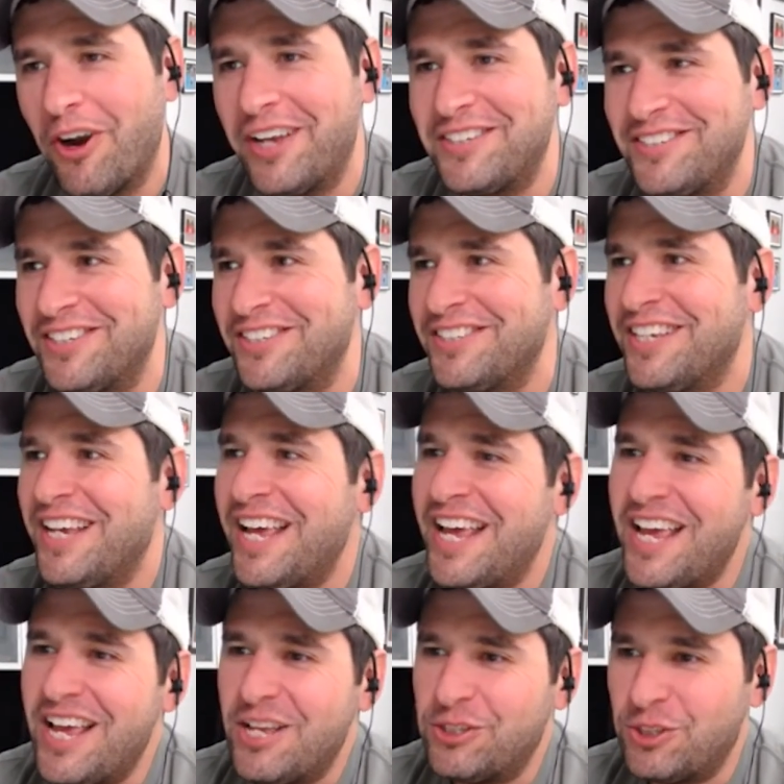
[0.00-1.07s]
crisis,
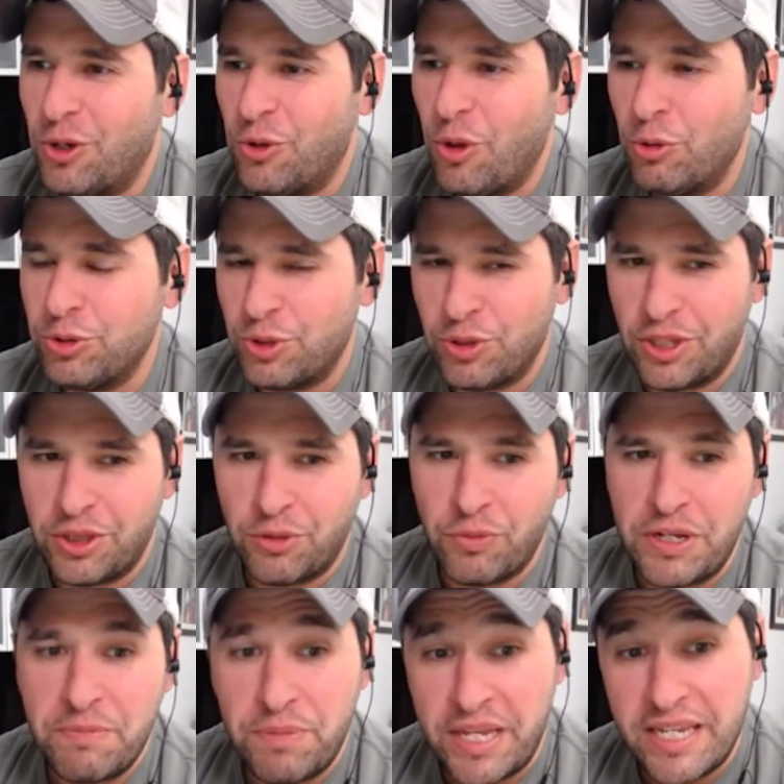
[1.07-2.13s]
so those are the
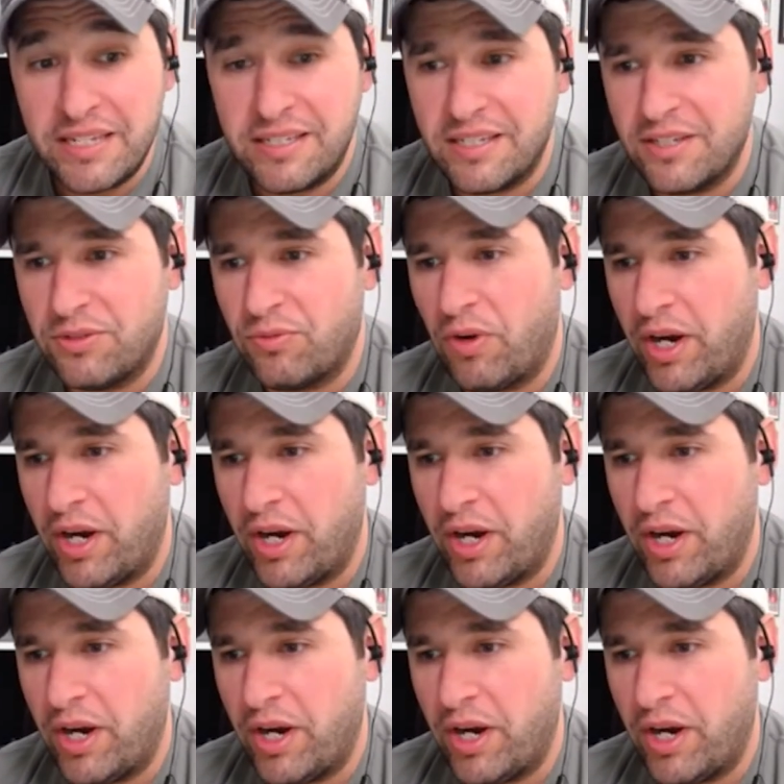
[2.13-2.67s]
three pieces